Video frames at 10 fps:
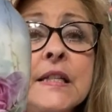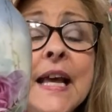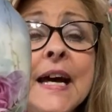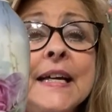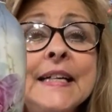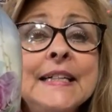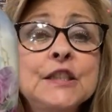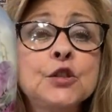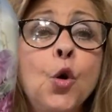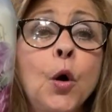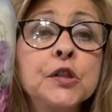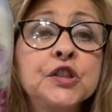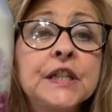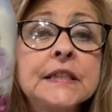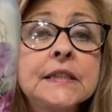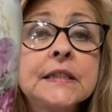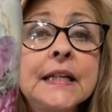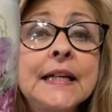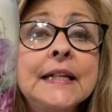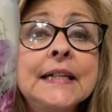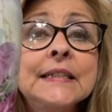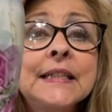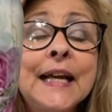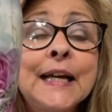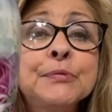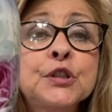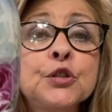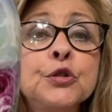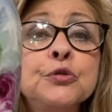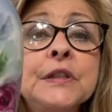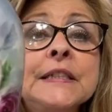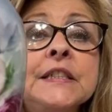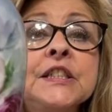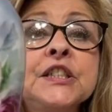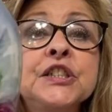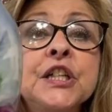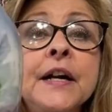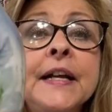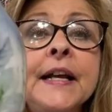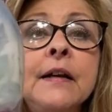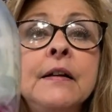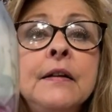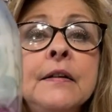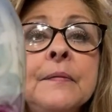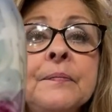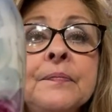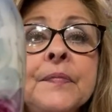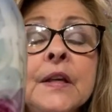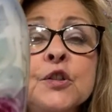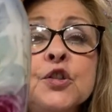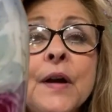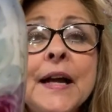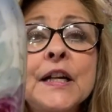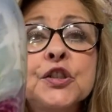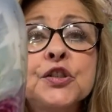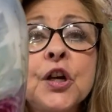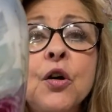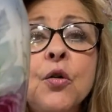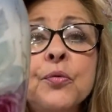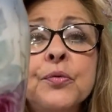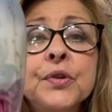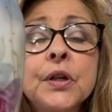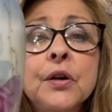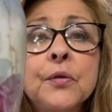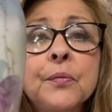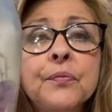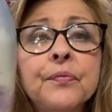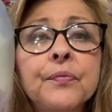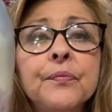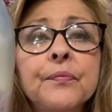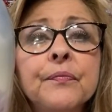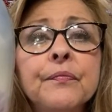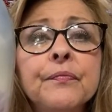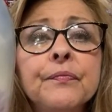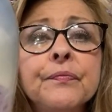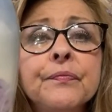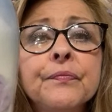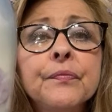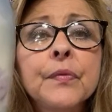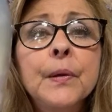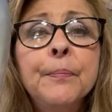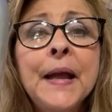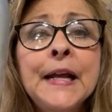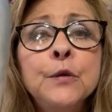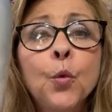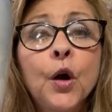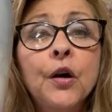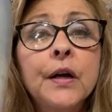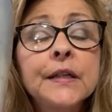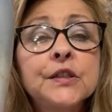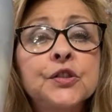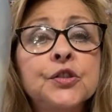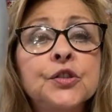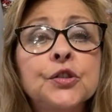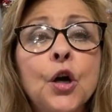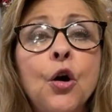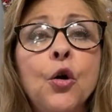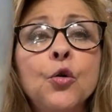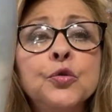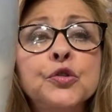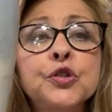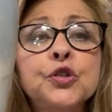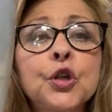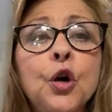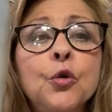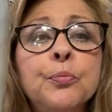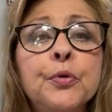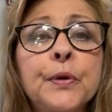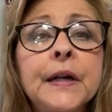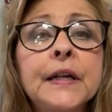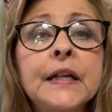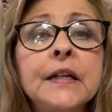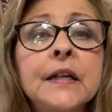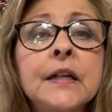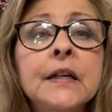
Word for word: Yeah, it is gorgeous. It is absolutely stunning. Try to show, you know, the paintwork. It's so, so pretty.